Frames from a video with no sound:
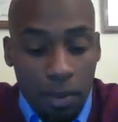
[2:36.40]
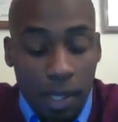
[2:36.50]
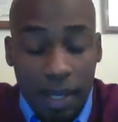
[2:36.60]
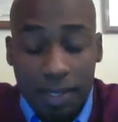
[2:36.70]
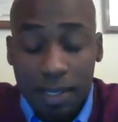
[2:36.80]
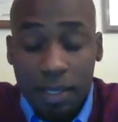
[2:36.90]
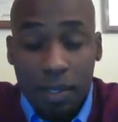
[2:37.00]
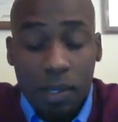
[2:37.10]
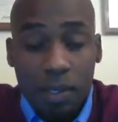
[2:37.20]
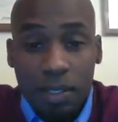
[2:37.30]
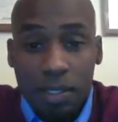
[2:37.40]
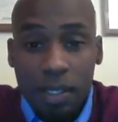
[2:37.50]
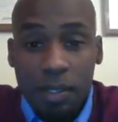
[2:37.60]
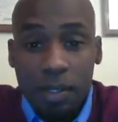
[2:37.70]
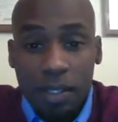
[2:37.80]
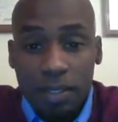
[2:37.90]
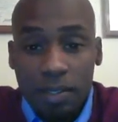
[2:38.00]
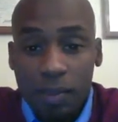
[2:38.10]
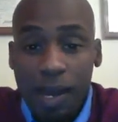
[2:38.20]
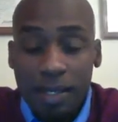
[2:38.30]
like I said, the goal is literally
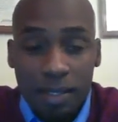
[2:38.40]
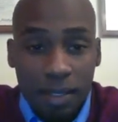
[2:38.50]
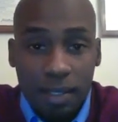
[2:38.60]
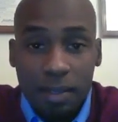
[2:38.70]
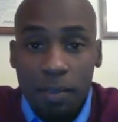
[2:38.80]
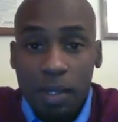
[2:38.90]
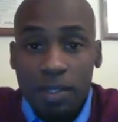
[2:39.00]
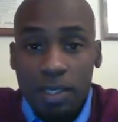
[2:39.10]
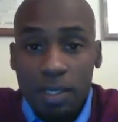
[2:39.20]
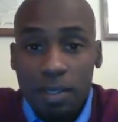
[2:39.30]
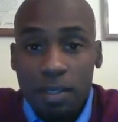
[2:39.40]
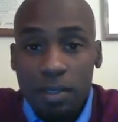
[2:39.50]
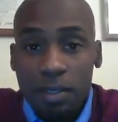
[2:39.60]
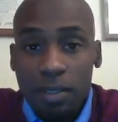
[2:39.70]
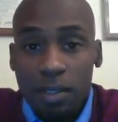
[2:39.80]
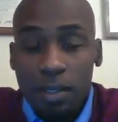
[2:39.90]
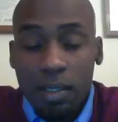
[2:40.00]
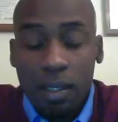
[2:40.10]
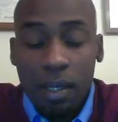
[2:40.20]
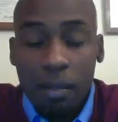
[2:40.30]
to isolate the person,
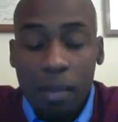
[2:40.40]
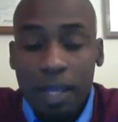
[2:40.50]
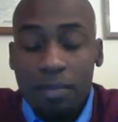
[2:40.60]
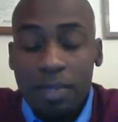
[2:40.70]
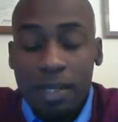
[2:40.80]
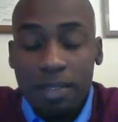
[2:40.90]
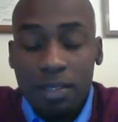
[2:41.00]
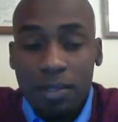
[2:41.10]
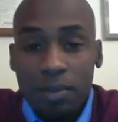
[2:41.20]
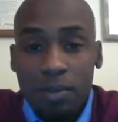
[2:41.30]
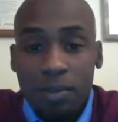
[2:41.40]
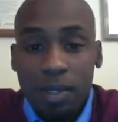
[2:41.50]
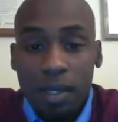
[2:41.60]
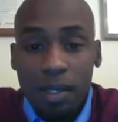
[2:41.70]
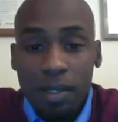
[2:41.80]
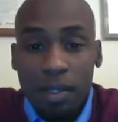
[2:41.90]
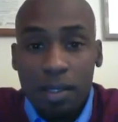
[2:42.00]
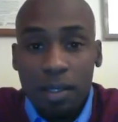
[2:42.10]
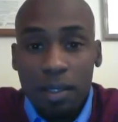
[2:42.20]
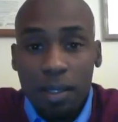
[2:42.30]
make them destitute
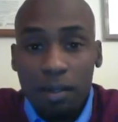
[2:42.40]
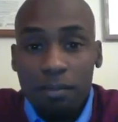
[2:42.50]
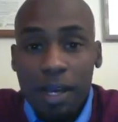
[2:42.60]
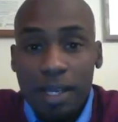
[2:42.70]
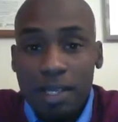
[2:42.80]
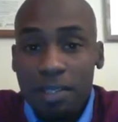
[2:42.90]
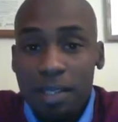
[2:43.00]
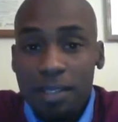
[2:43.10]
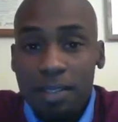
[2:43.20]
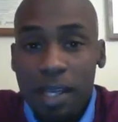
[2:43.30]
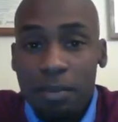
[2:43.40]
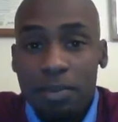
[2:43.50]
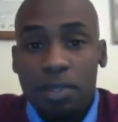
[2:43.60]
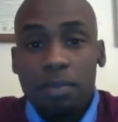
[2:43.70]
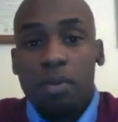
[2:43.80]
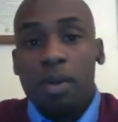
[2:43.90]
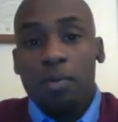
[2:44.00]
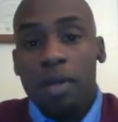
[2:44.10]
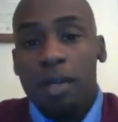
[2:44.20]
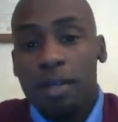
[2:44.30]
and financially unstable to the
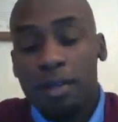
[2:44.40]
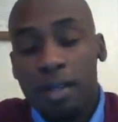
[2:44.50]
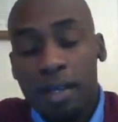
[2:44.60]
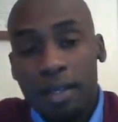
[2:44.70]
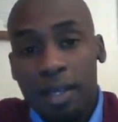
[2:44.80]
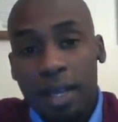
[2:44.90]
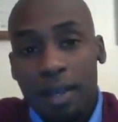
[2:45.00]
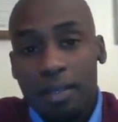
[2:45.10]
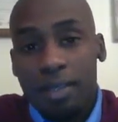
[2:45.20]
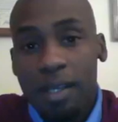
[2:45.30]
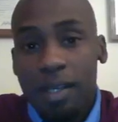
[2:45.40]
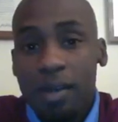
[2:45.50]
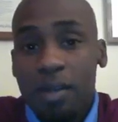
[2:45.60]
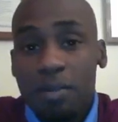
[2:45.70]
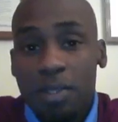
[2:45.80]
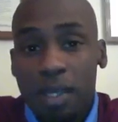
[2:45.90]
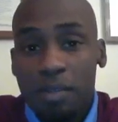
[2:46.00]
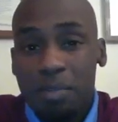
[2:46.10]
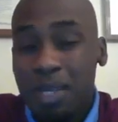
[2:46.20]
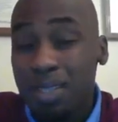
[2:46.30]
point where they can't take care of
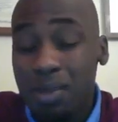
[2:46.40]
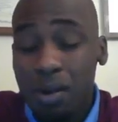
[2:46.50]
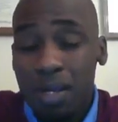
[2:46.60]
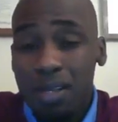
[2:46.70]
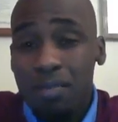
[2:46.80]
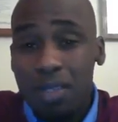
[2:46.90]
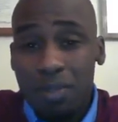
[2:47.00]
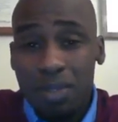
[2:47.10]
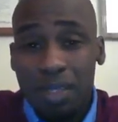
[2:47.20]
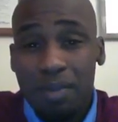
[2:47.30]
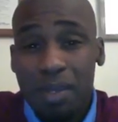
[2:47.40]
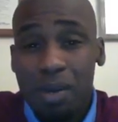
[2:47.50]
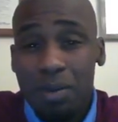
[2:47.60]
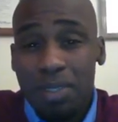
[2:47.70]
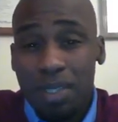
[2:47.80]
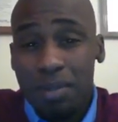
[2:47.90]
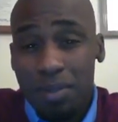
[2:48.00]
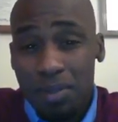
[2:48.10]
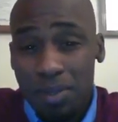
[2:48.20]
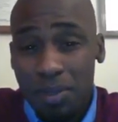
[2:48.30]
themselves. Many targeted individuals live in homeless
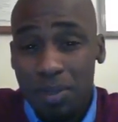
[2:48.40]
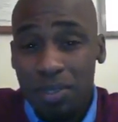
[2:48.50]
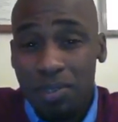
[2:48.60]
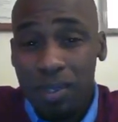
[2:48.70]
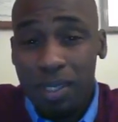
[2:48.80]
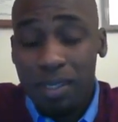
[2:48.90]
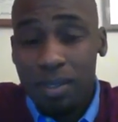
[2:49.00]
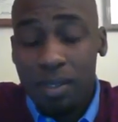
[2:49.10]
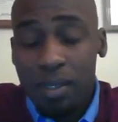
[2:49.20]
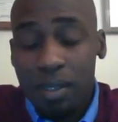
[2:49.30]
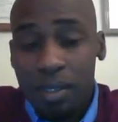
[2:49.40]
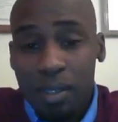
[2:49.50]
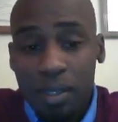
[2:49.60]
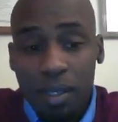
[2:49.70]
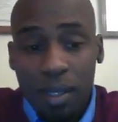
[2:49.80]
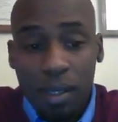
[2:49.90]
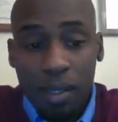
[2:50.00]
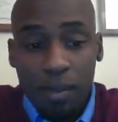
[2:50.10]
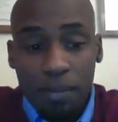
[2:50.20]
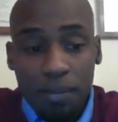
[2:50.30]
shelters and on the street.
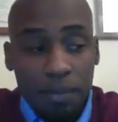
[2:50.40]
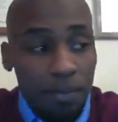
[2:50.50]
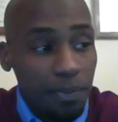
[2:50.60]
And